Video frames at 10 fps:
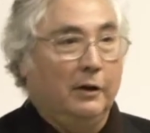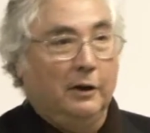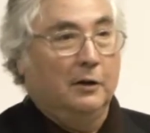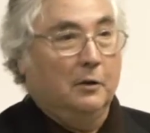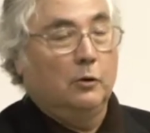
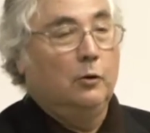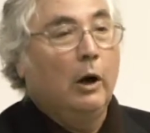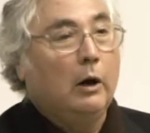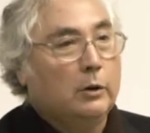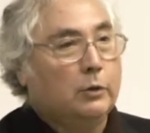had 2
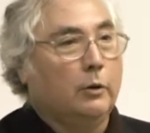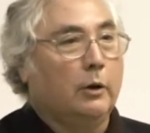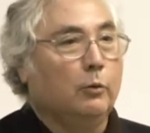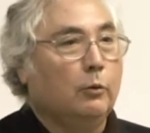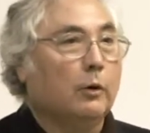hours
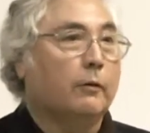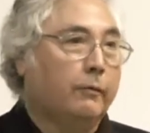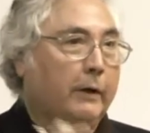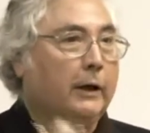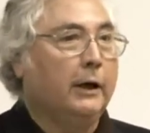without work,
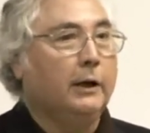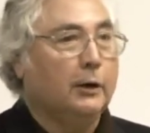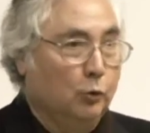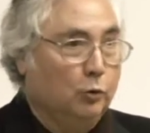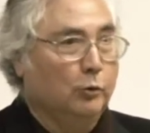finally
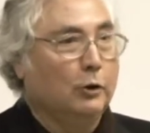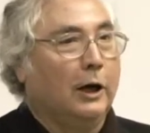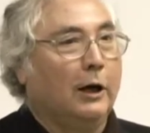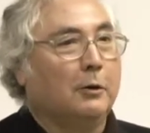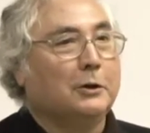2
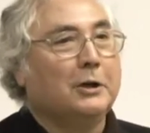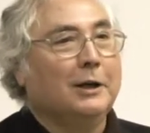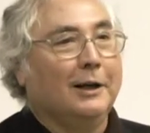hours.